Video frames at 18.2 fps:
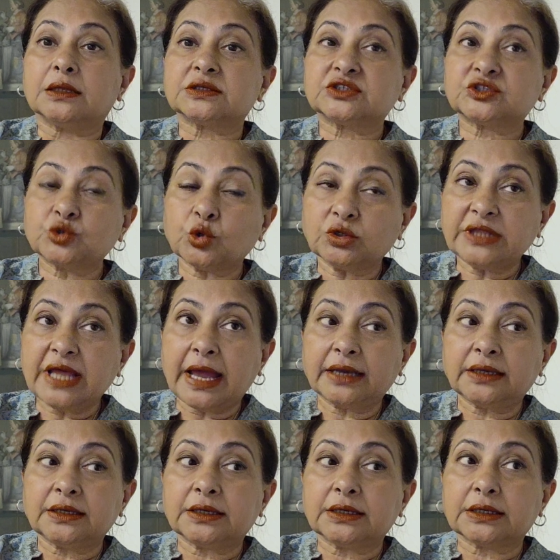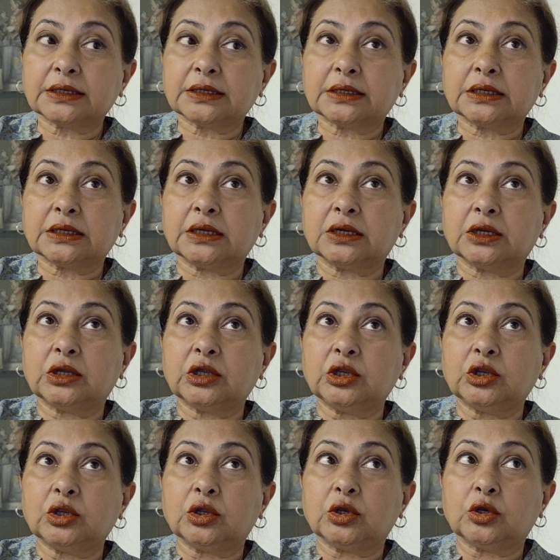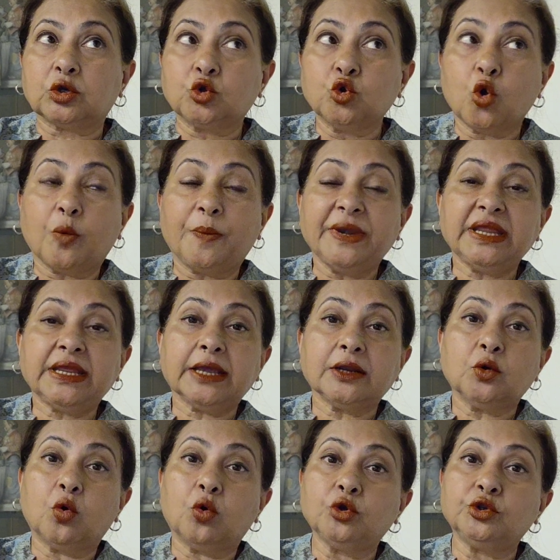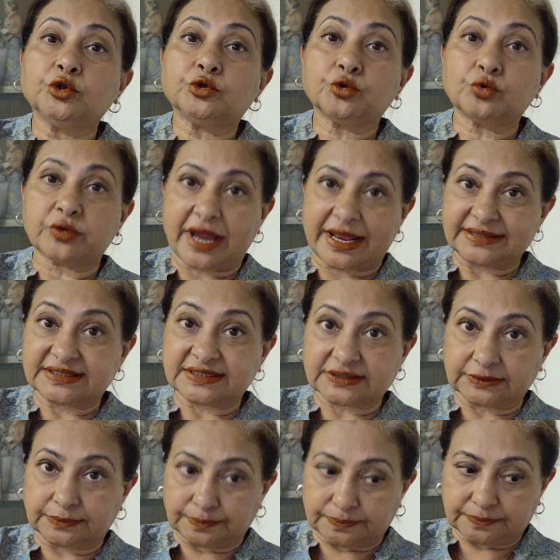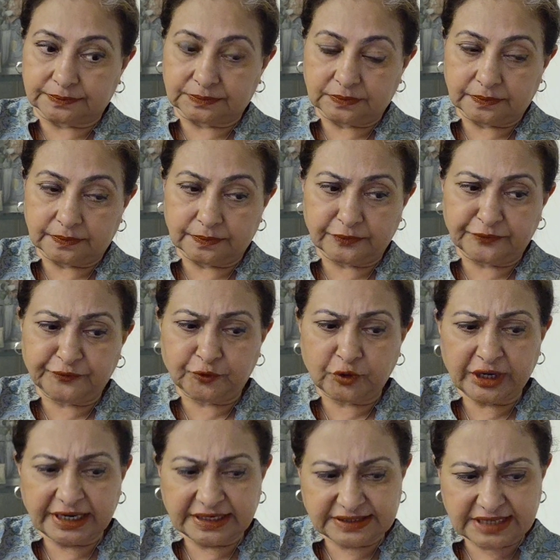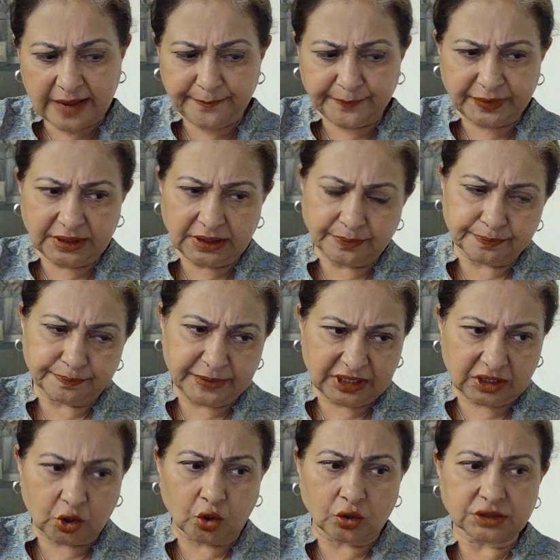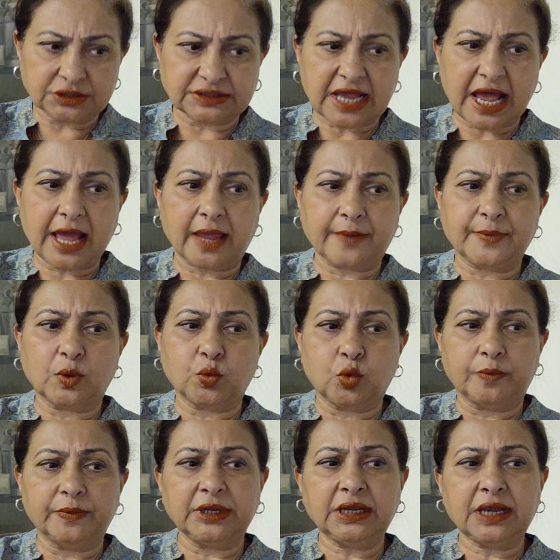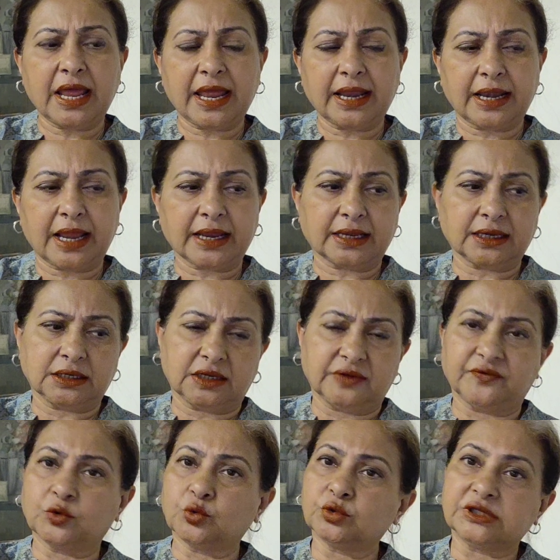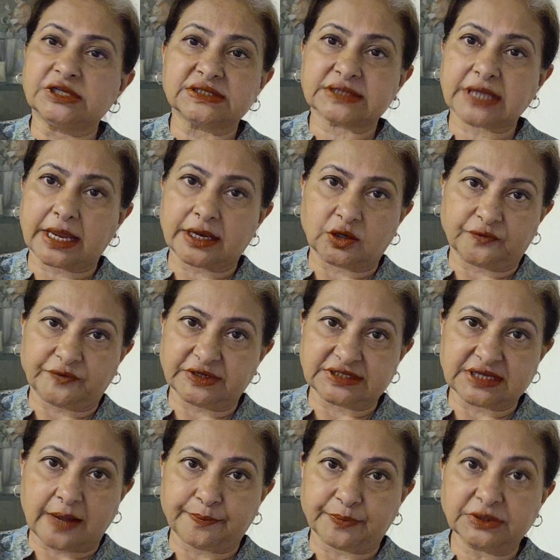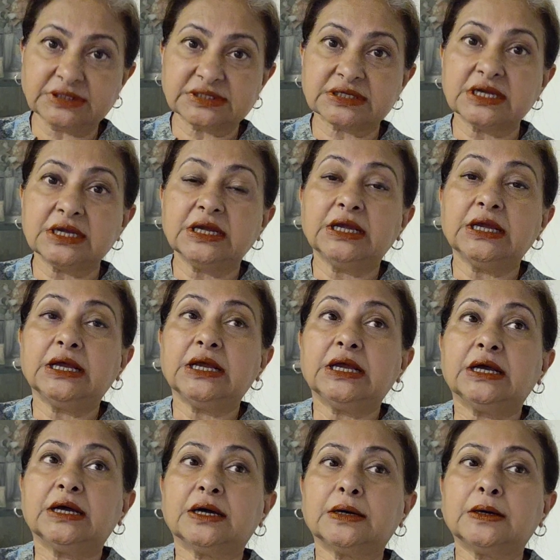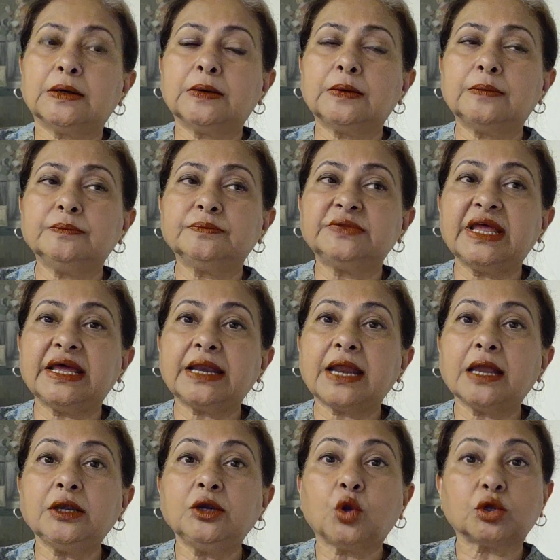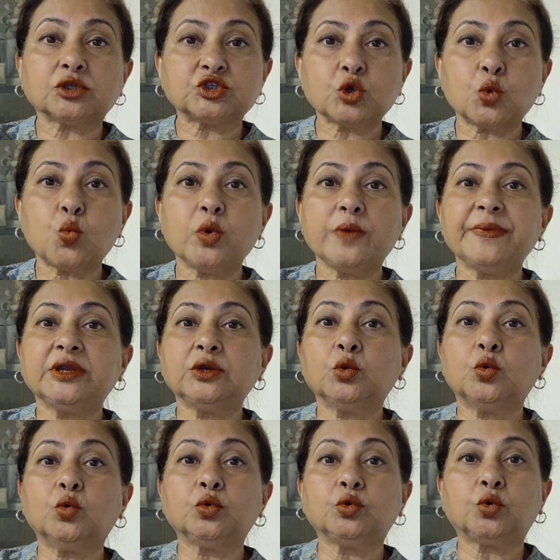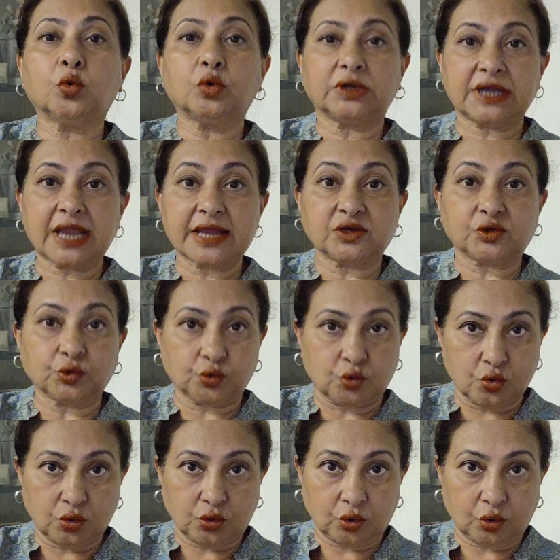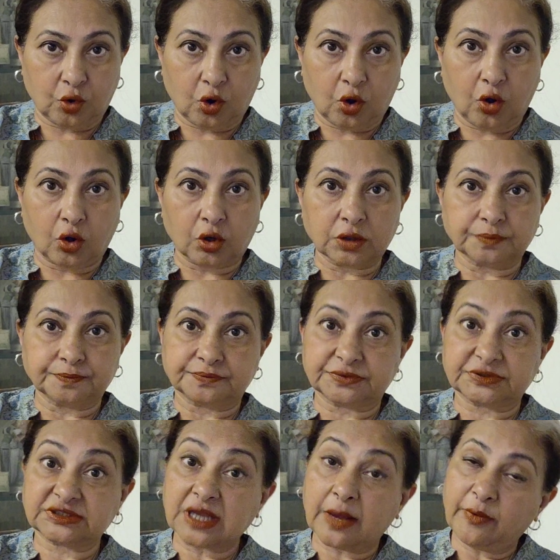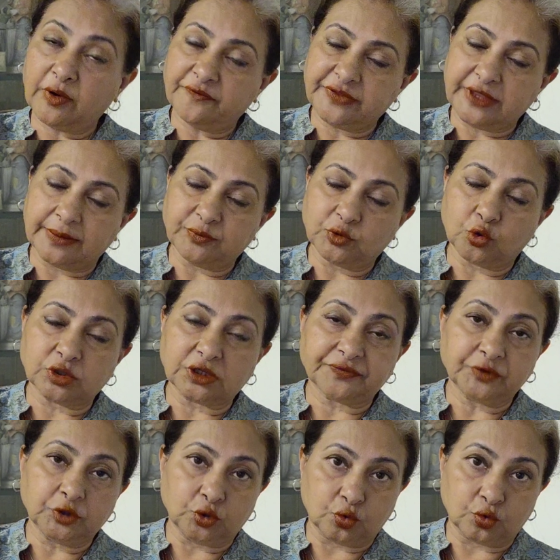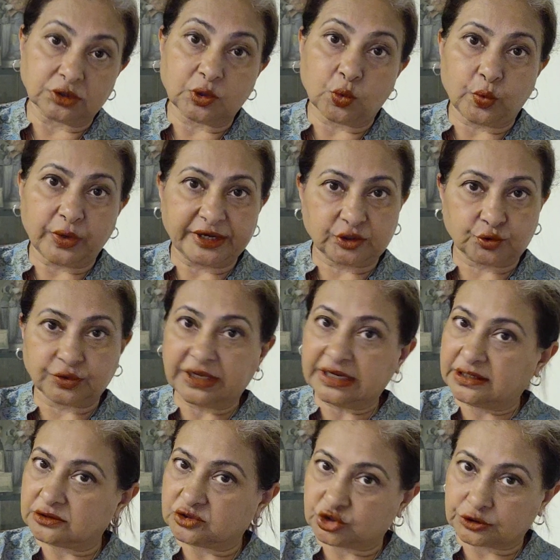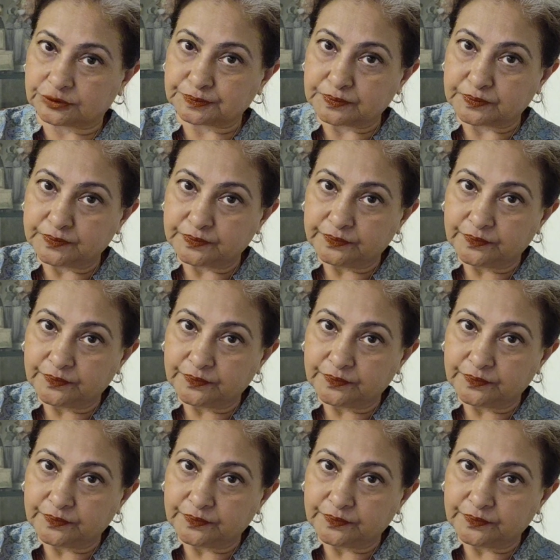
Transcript: So that nobody can hold you to ransom. For example, because I am a woman and I can give you these kind of examples, um, there are lots of women who don't like to cook, or some of them don't even know the way to the kitchen.